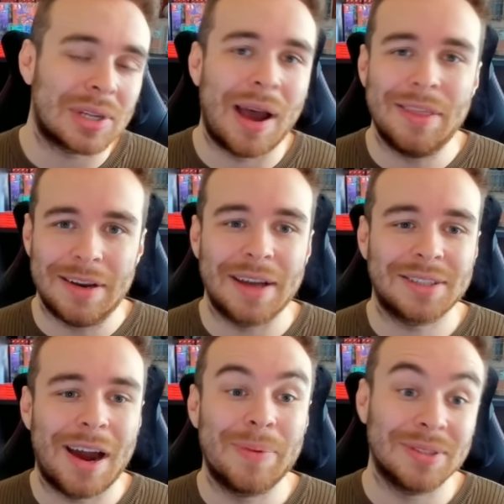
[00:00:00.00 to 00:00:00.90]
like the next
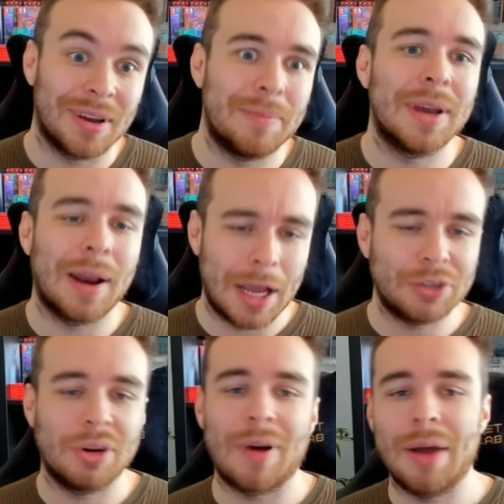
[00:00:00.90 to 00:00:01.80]
typings are going to be
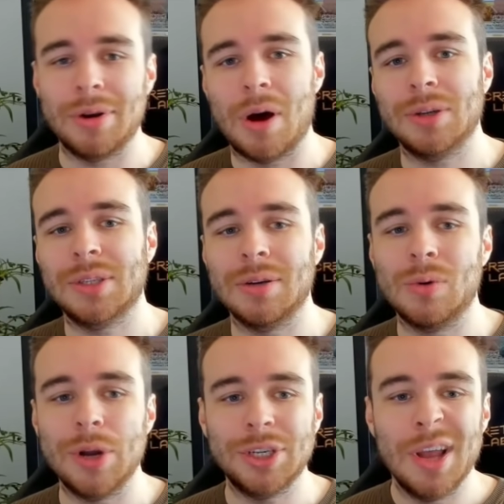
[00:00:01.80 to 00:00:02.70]
Electric, Ground, Dark Steel,
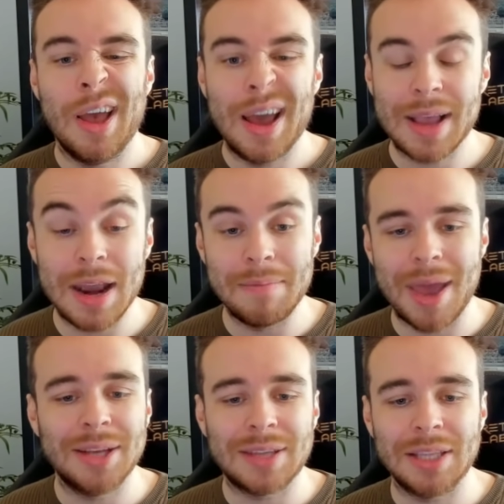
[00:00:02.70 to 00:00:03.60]
which, again, it
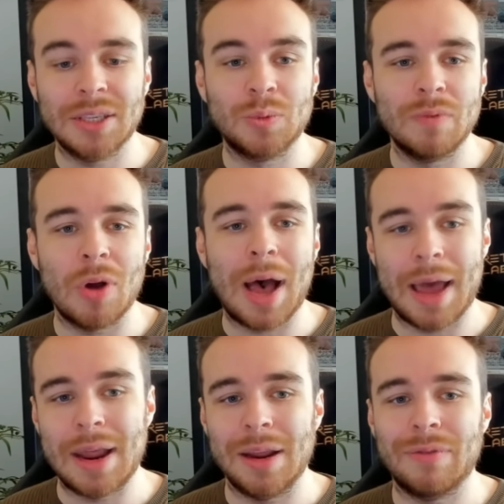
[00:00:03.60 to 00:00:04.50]
makes sense because we've not
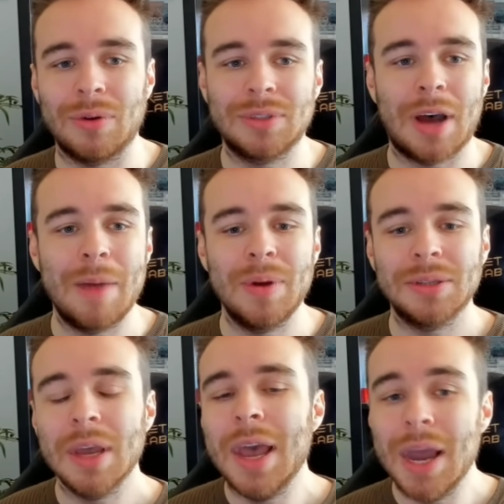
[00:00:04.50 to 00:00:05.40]
had any of those
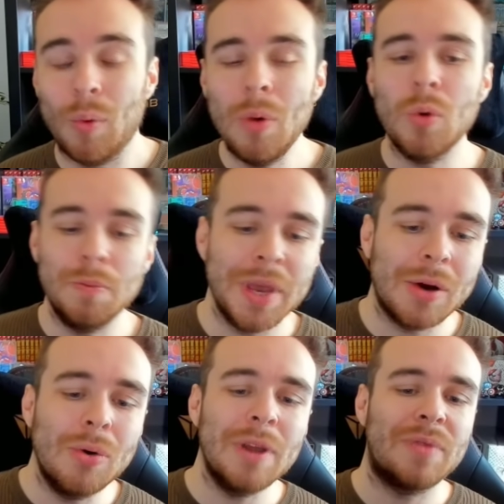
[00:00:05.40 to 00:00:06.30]
typings. And what would be
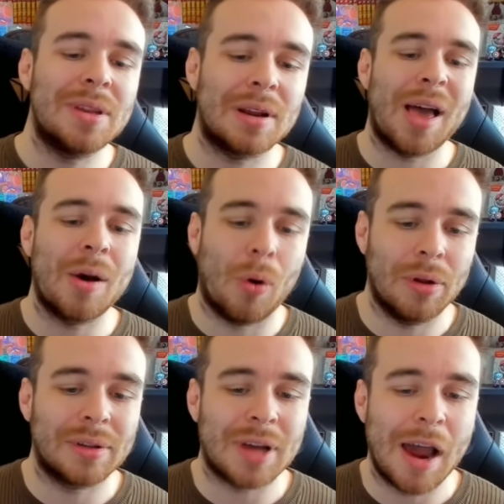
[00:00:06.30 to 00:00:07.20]
cool if they did, all
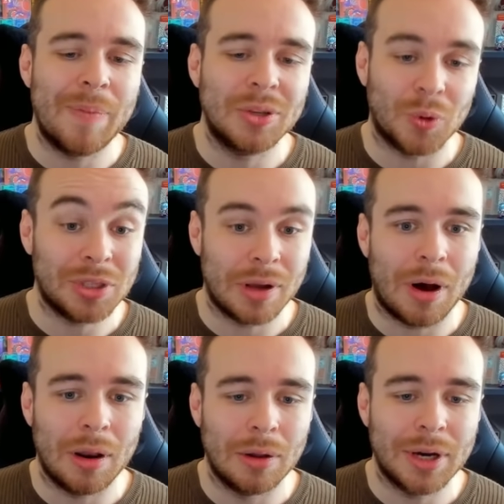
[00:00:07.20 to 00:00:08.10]
of the typings, which they
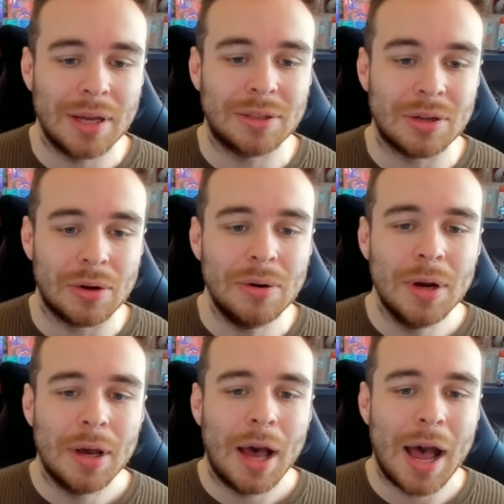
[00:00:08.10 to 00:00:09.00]
are looking to do,
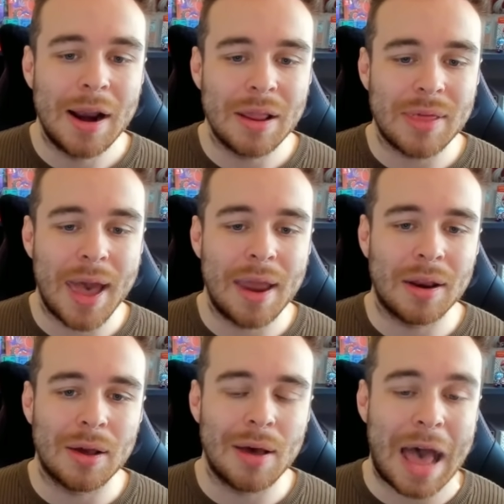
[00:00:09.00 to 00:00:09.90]
and
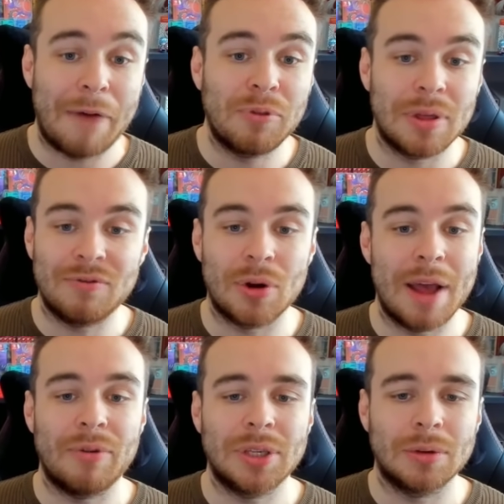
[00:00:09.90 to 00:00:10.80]
then after they've done
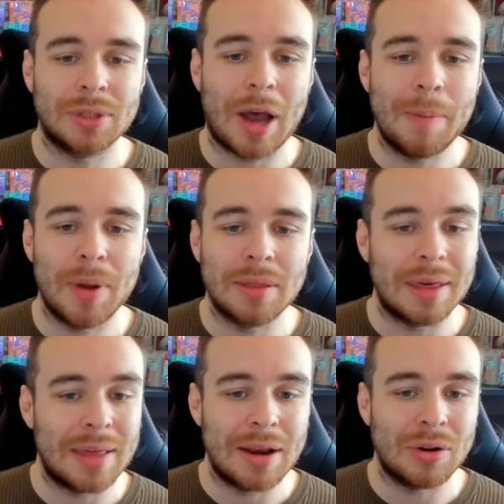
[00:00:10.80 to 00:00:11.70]
every single typing, they
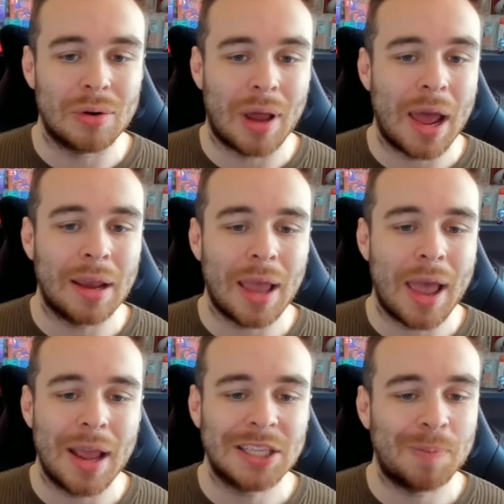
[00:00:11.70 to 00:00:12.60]
then do like
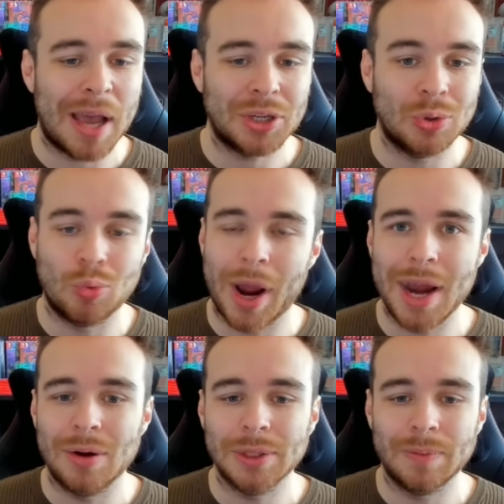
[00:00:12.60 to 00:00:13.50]
a special
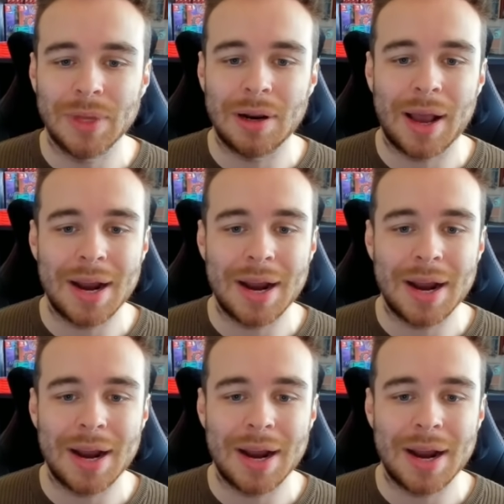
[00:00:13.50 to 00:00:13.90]
raid or something, like a